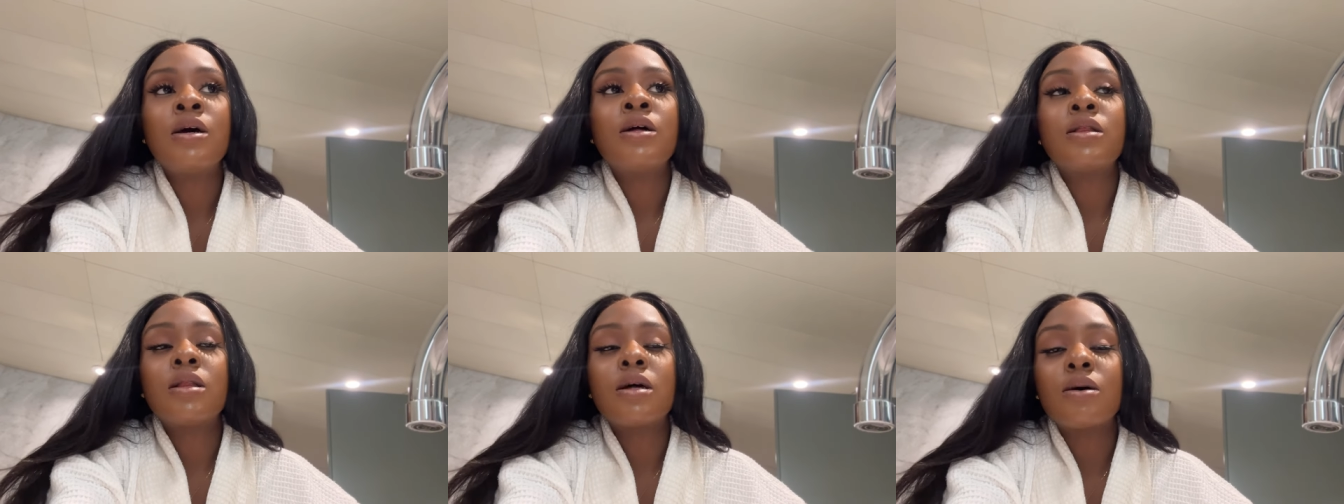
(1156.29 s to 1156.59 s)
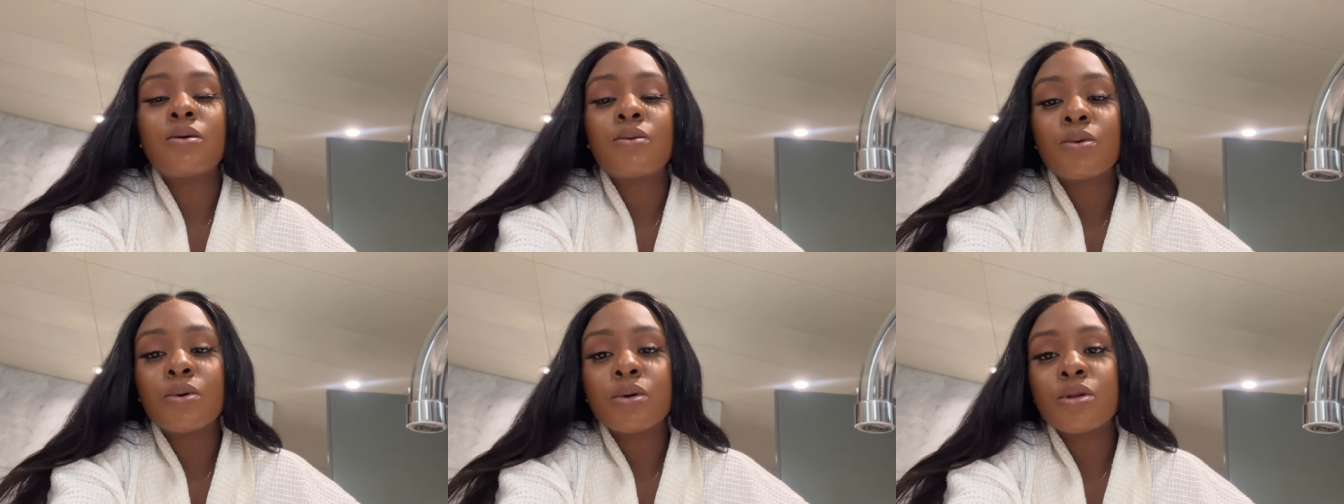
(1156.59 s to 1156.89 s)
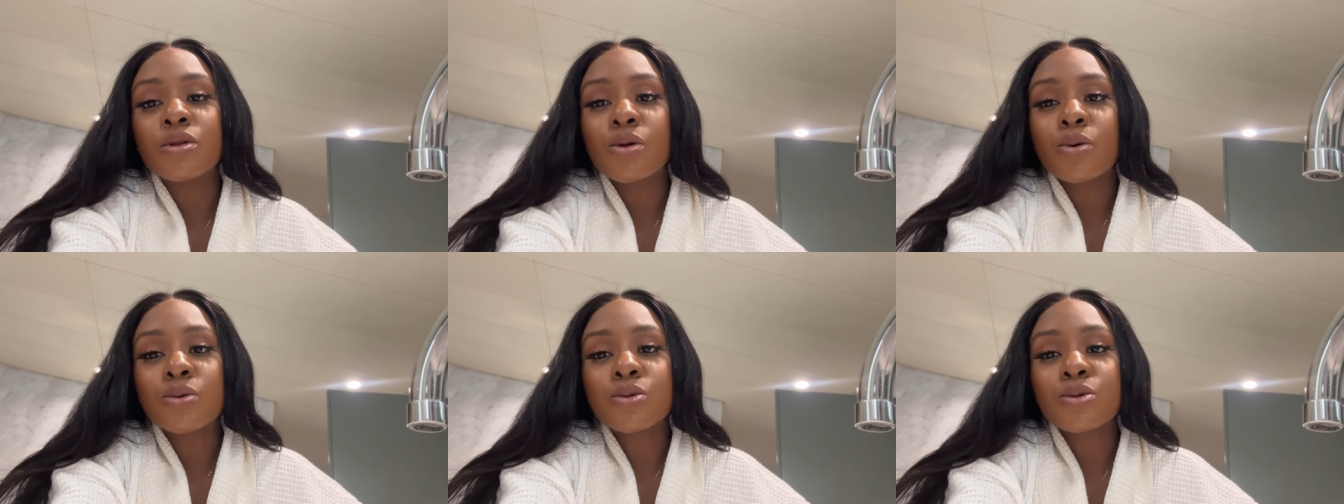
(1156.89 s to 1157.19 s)
That one
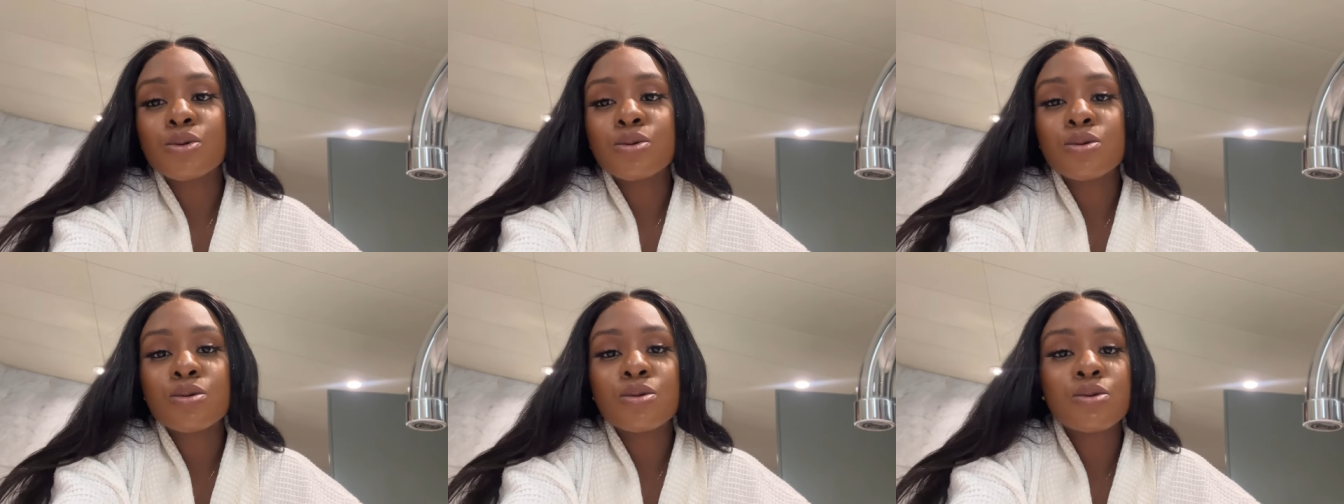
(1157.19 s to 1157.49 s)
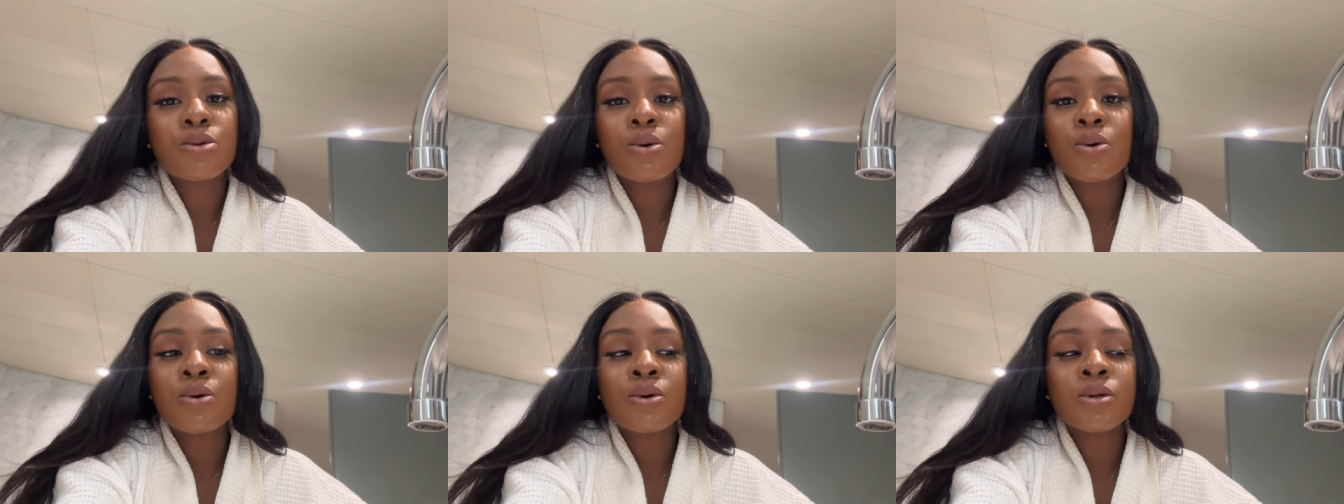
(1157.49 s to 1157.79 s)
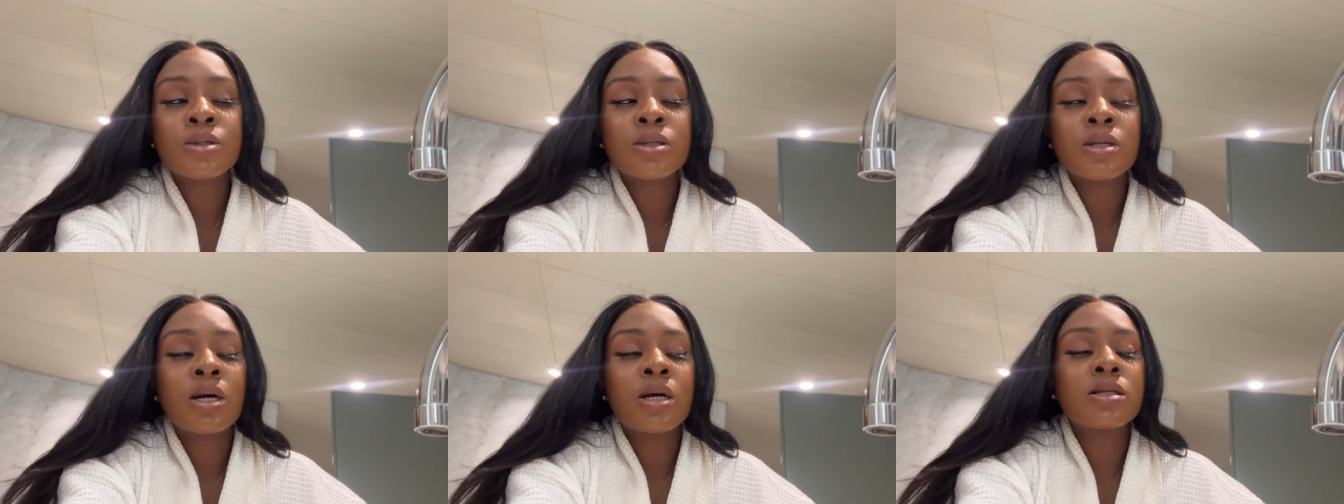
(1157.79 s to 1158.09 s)
is also stuck.
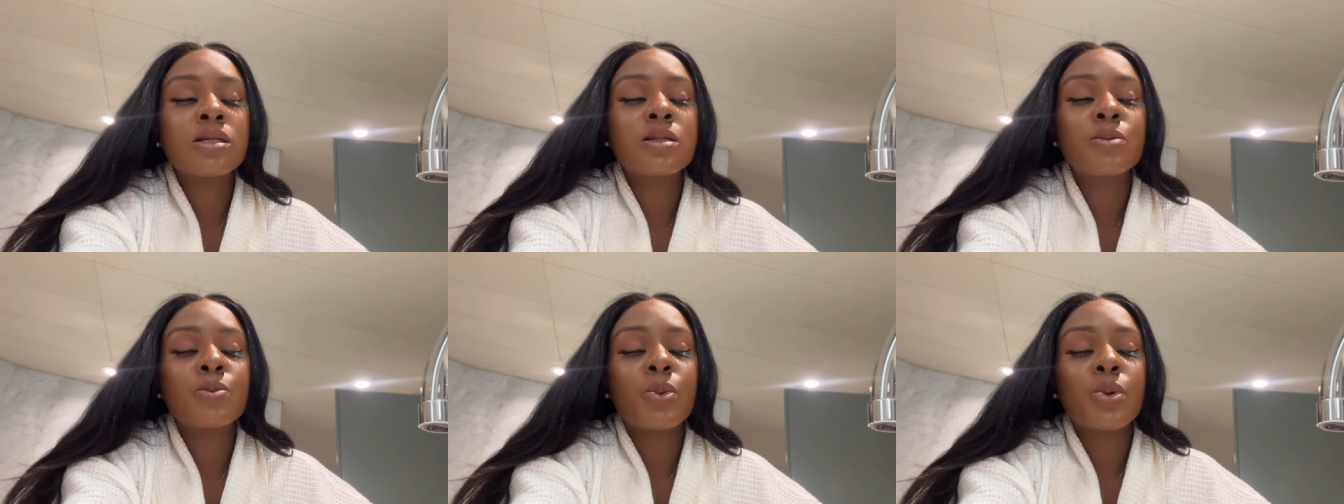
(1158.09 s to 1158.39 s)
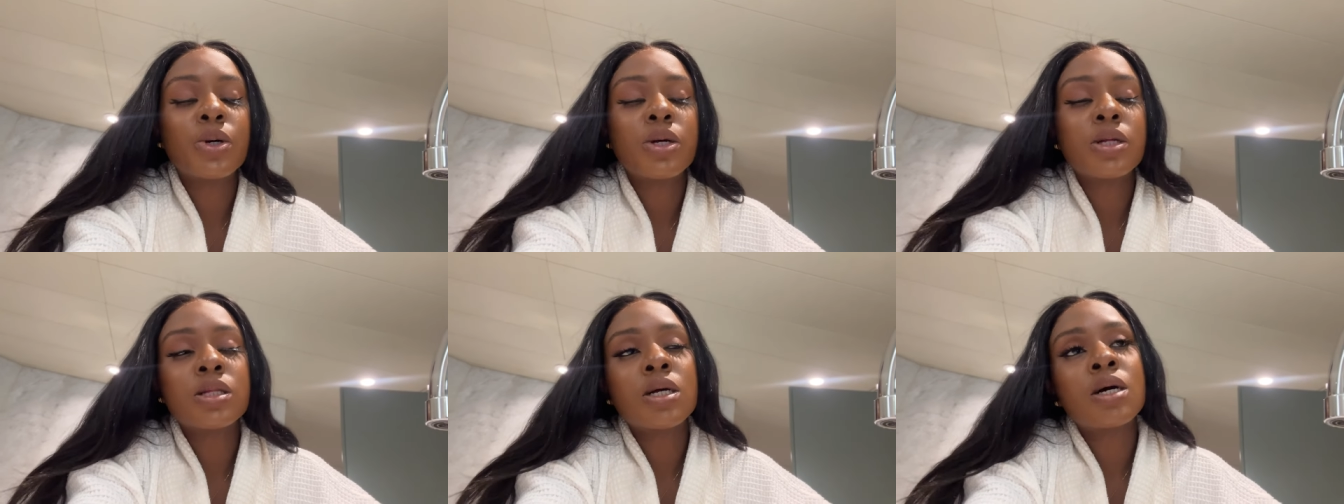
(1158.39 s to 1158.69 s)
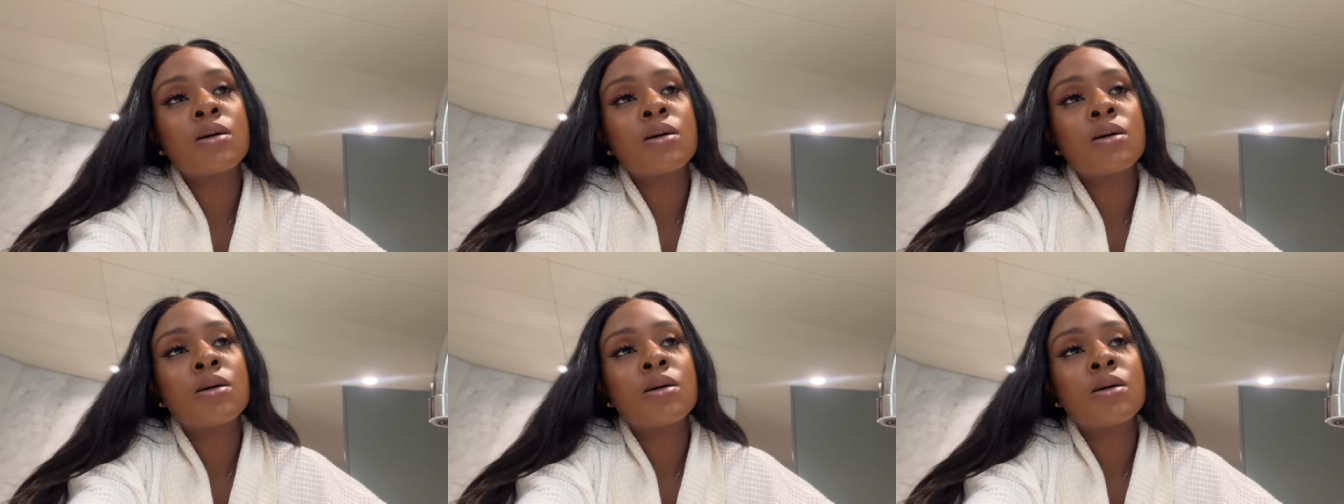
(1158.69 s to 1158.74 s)
At this point,